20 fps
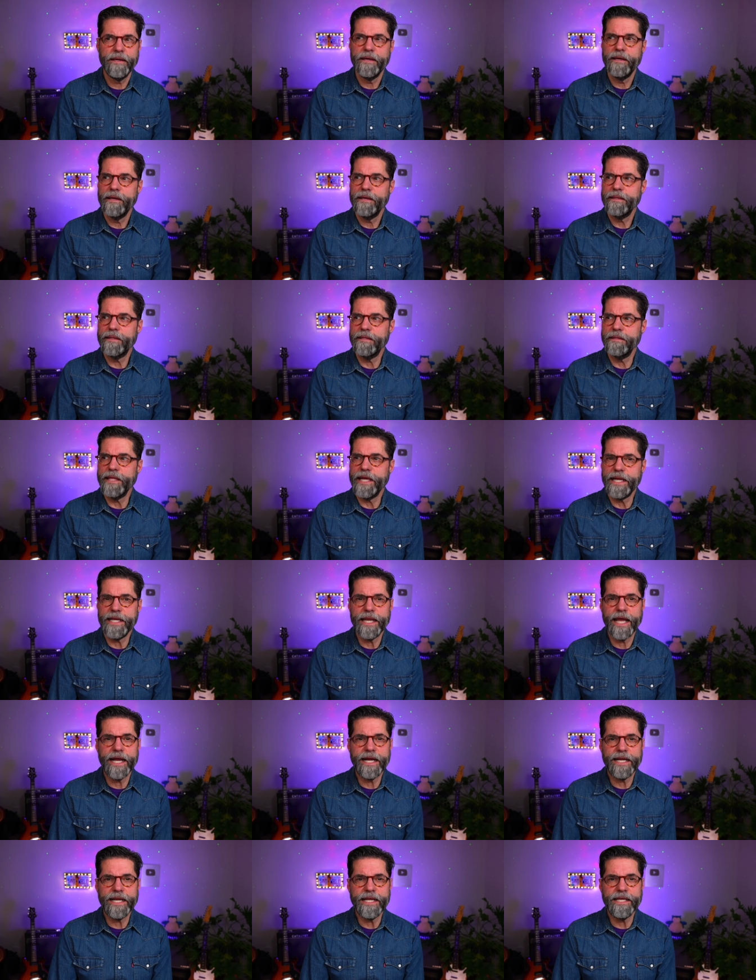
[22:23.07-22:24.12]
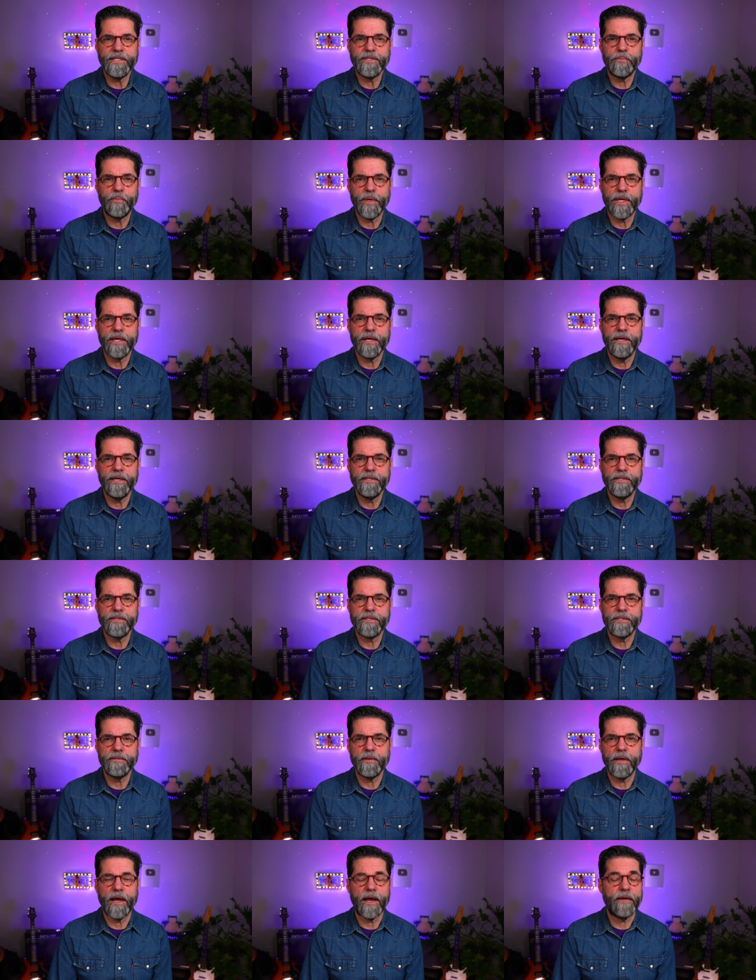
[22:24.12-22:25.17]
the late 90s
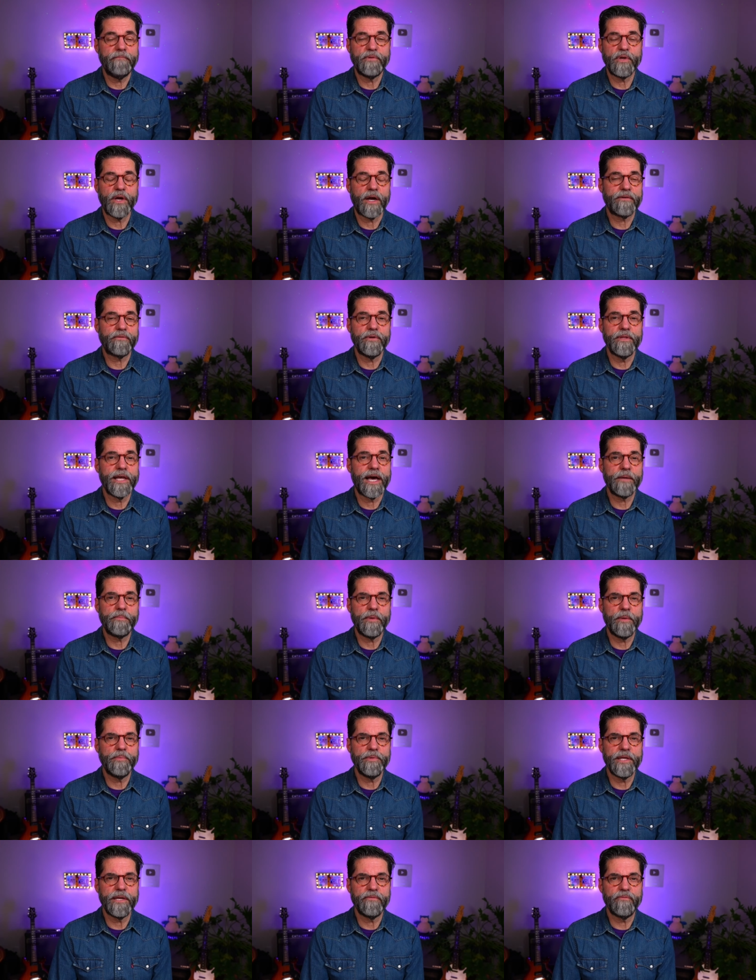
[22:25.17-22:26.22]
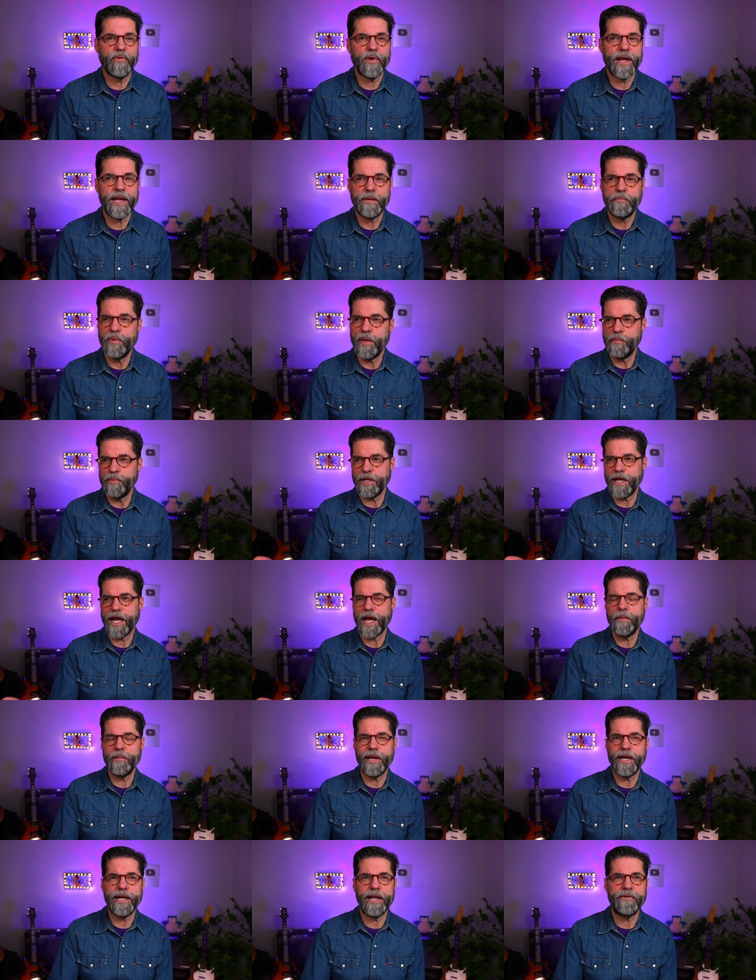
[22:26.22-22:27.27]
because I've talked to a lot of people that have read it. People
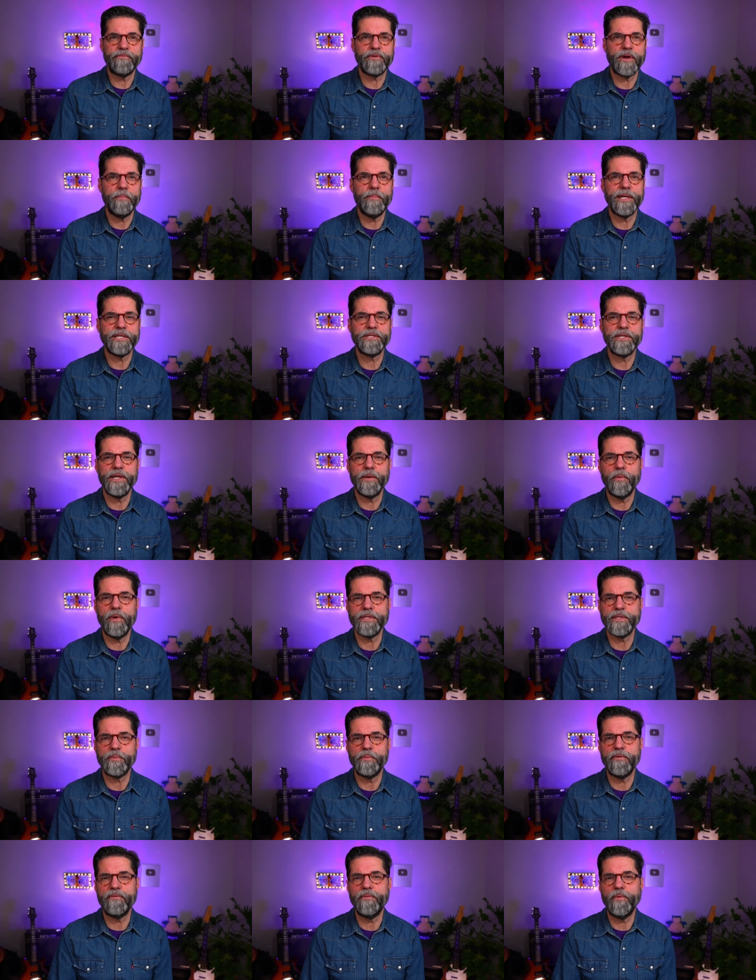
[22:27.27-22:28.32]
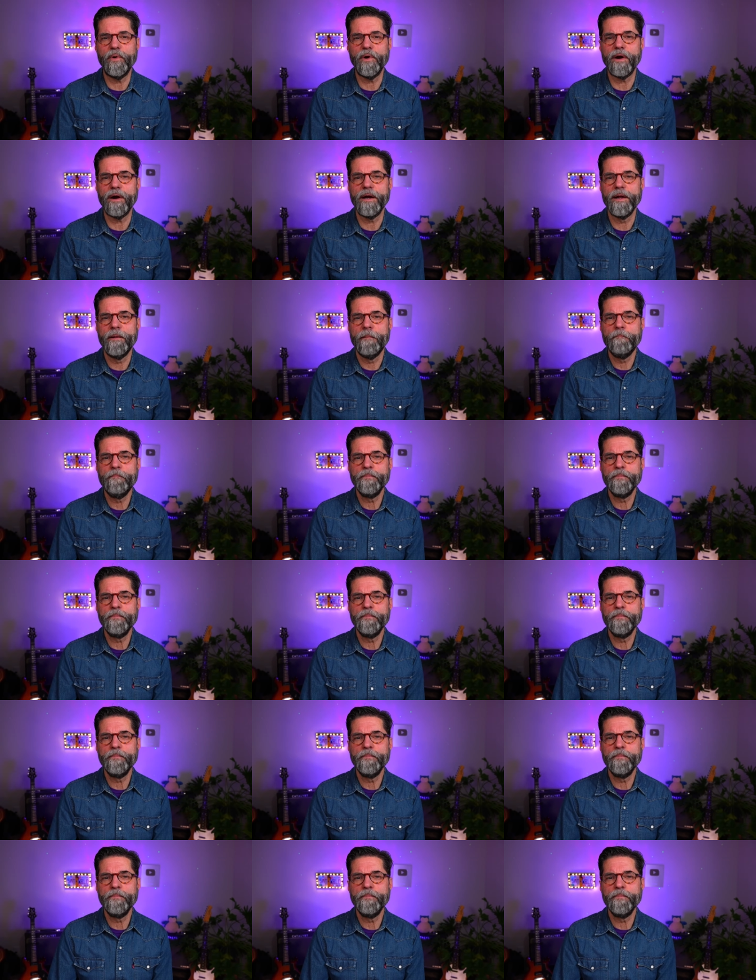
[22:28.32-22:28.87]
commented after I mentioned it once before.